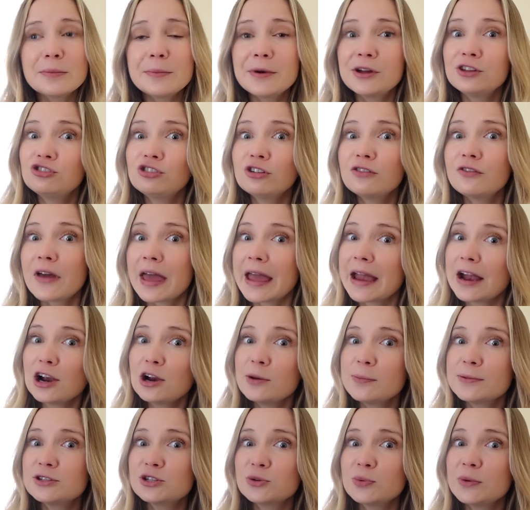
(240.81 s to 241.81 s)
a bunch of
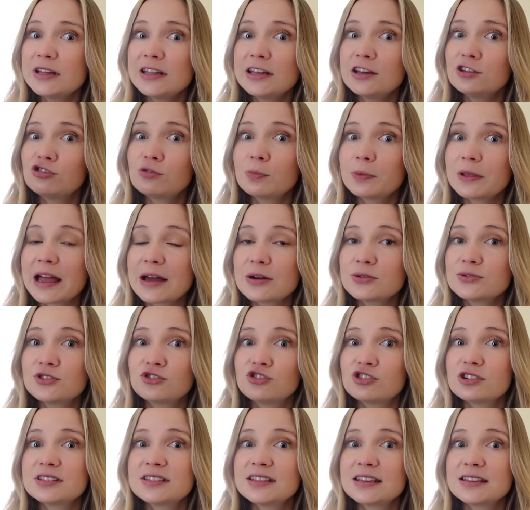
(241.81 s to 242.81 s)
air between each
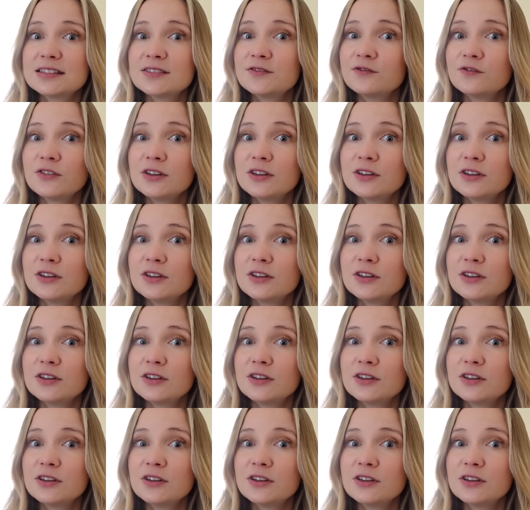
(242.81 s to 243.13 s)
blouse just isn't